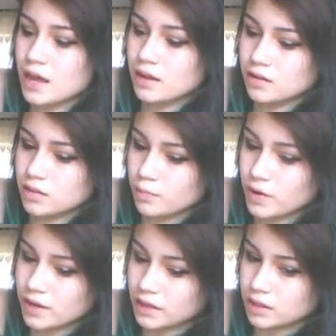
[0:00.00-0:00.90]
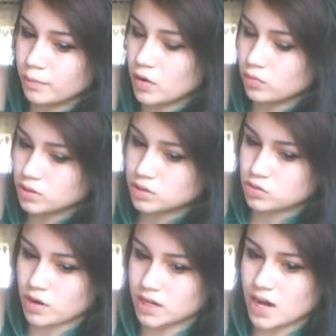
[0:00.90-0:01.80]
and the break like the bone was
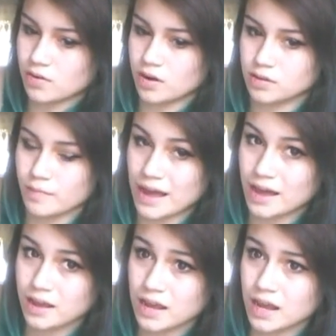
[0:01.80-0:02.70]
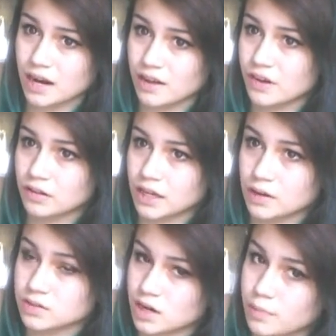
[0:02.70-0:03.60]
straight down on the mat and I felt like
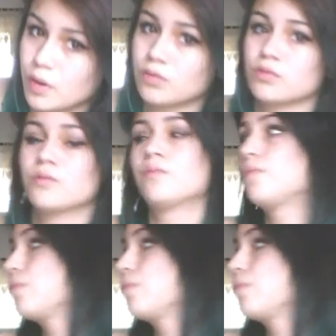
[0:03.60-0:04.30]
it was gonna poke through